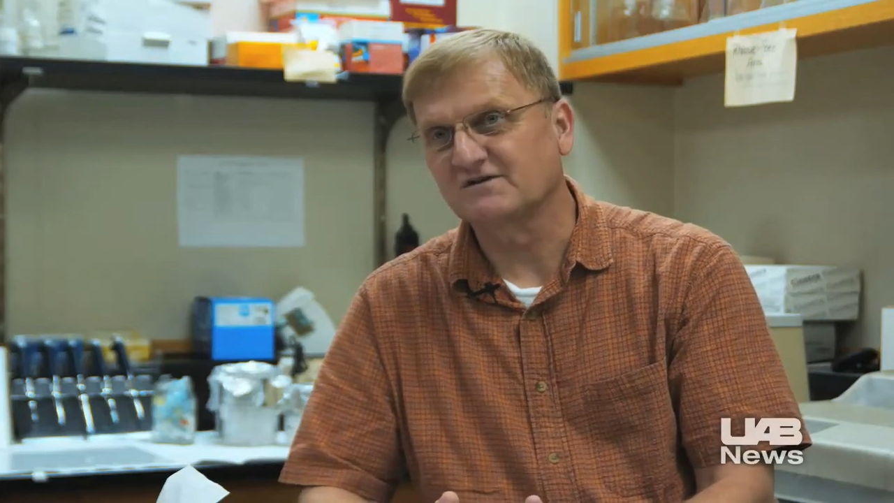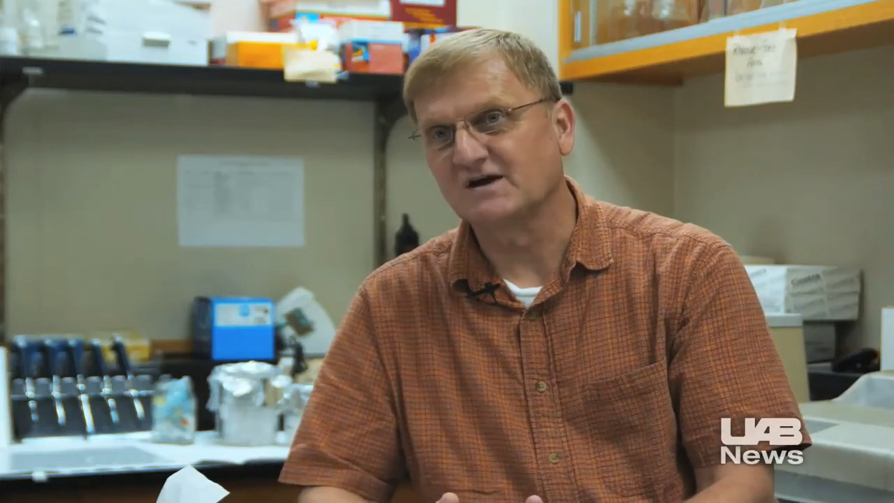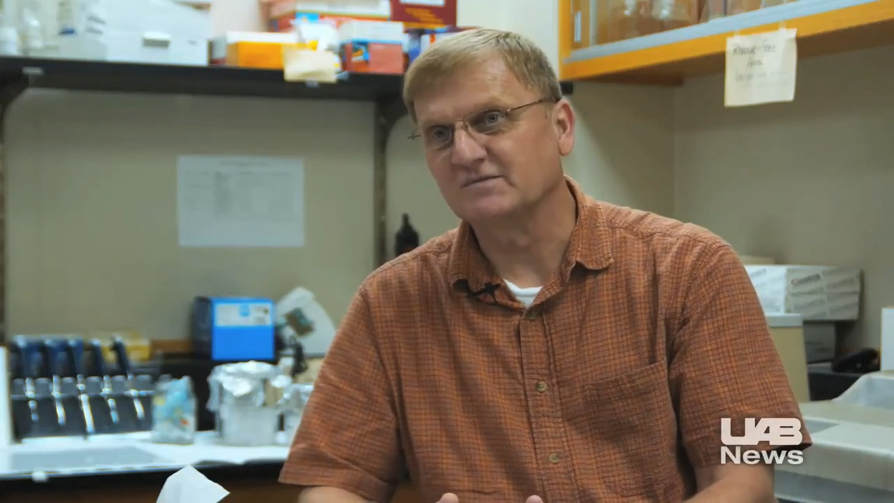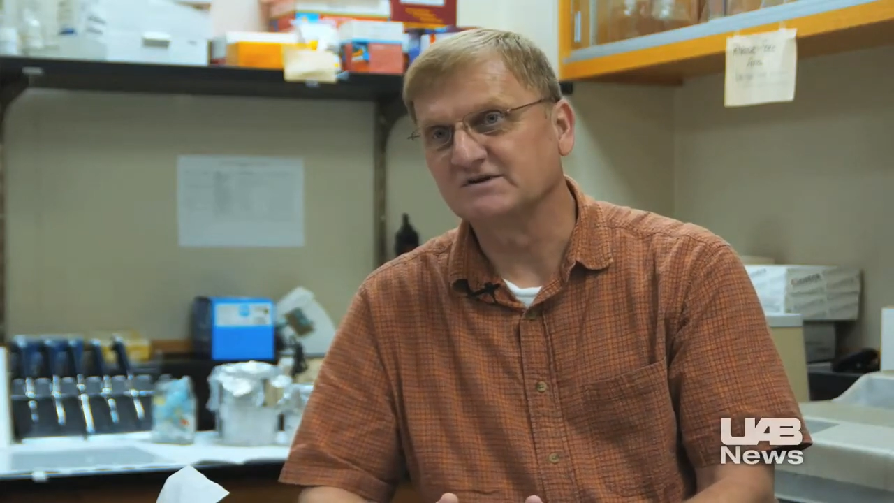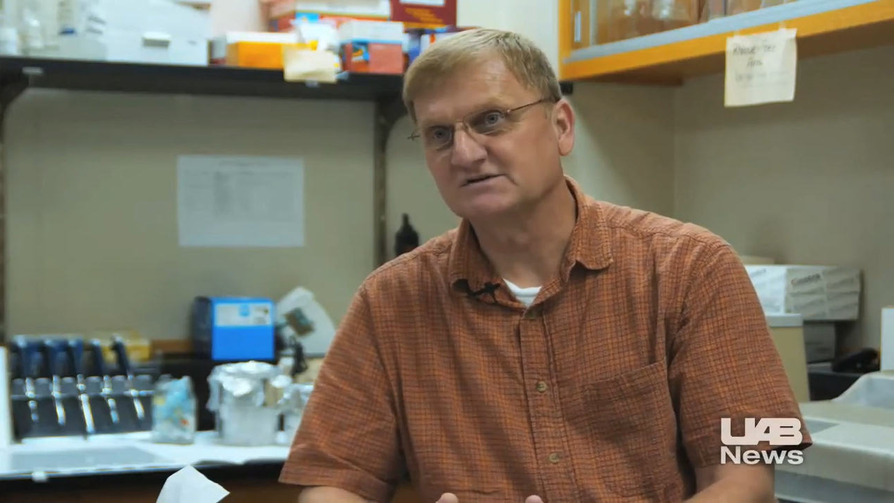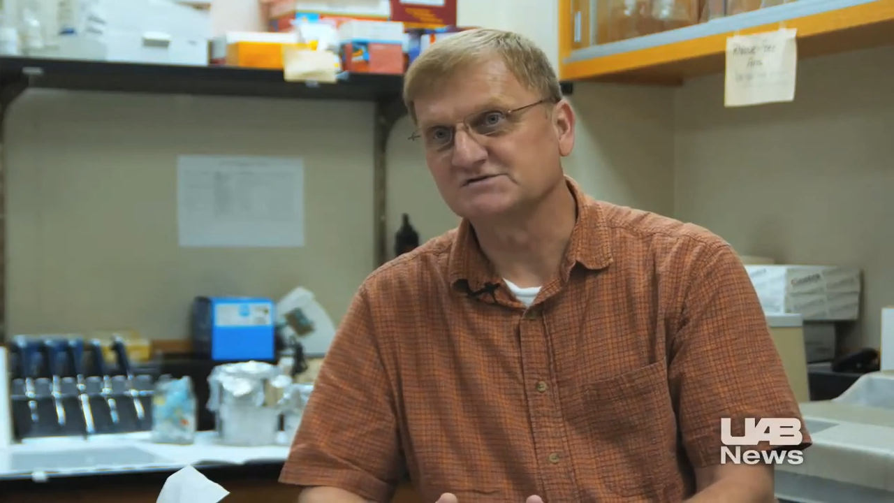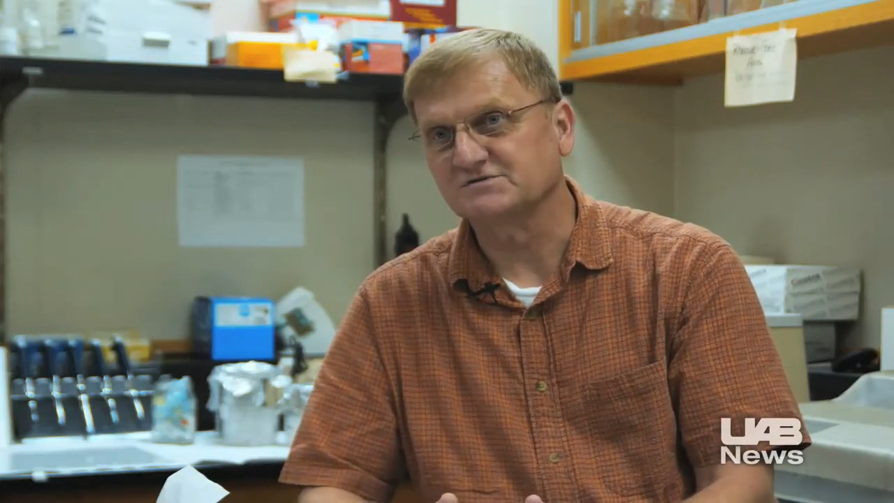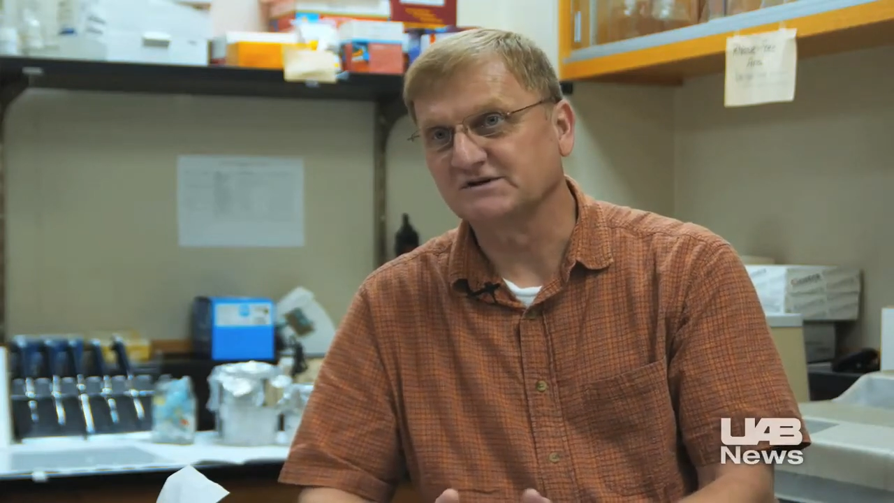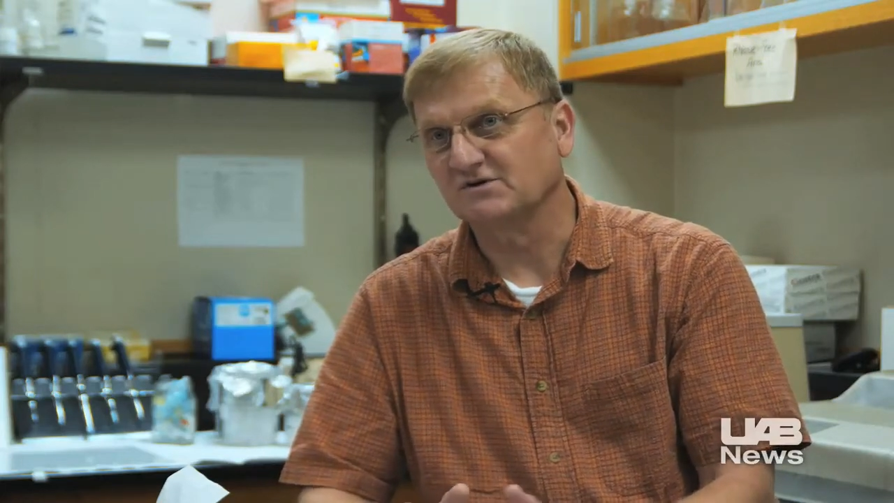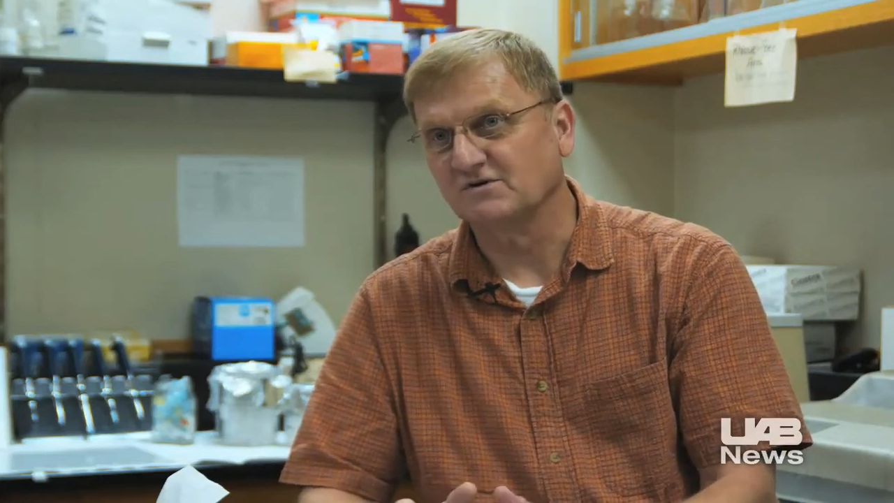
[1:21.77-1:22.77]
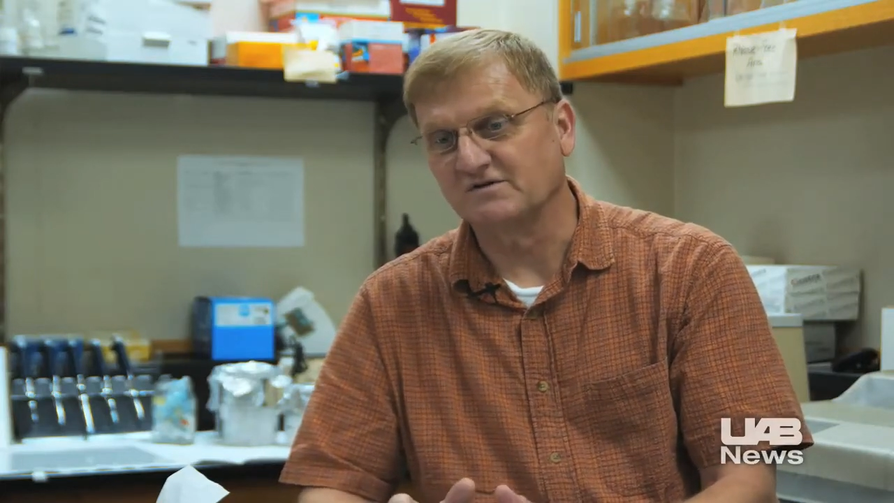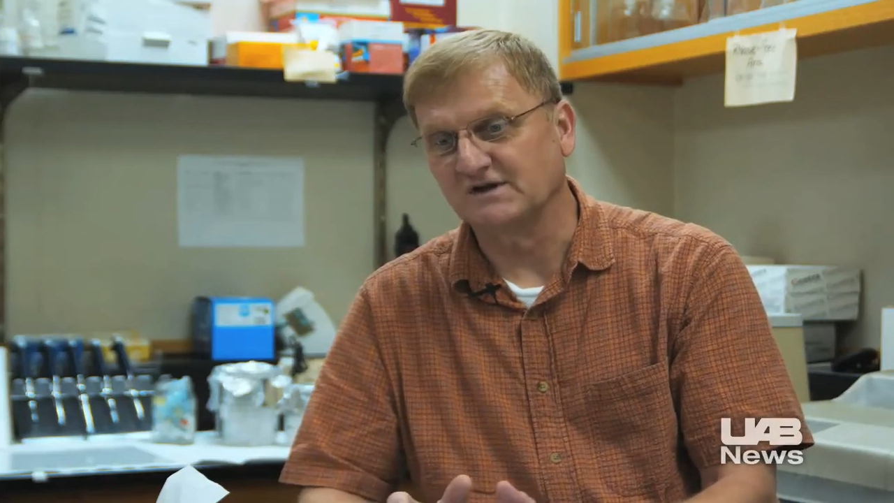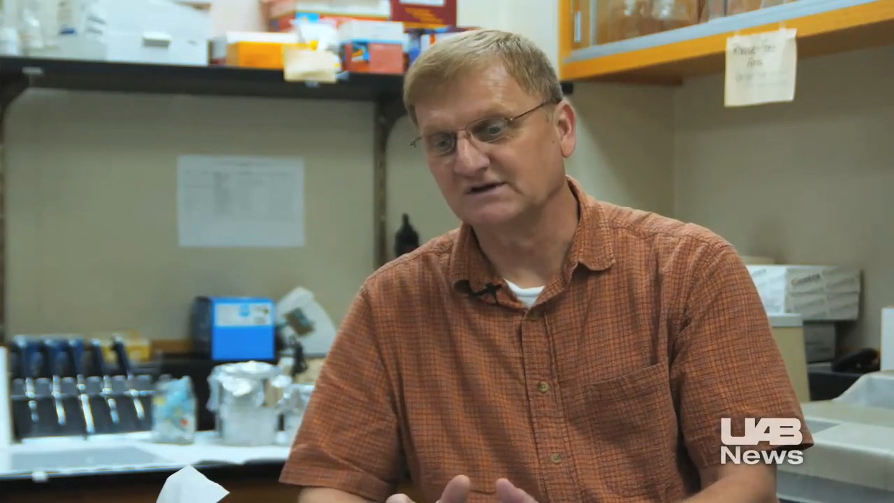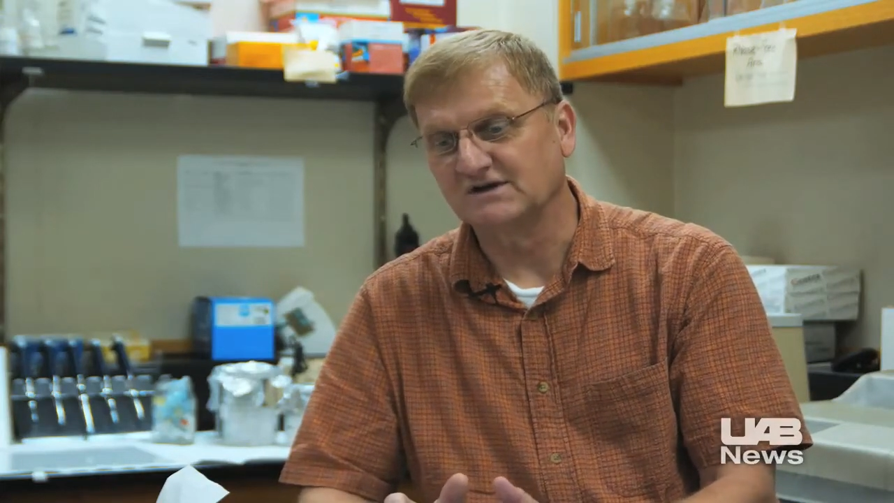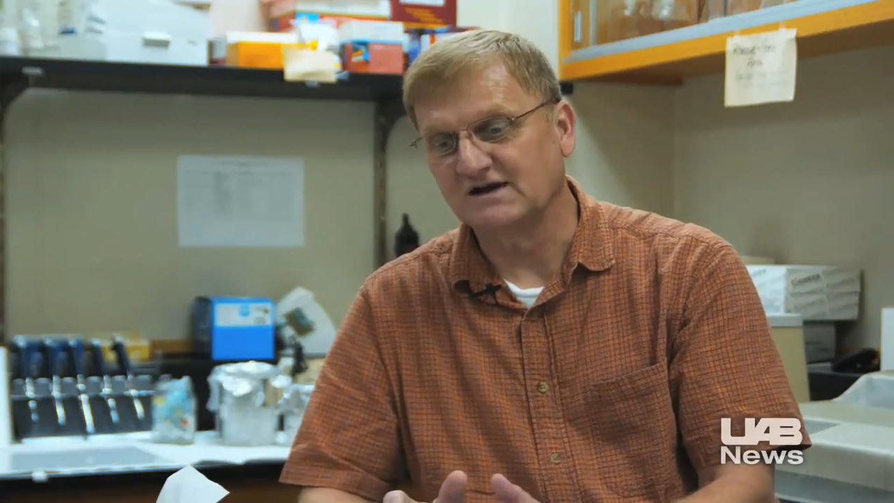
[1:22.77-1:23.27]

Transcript: crab industry or that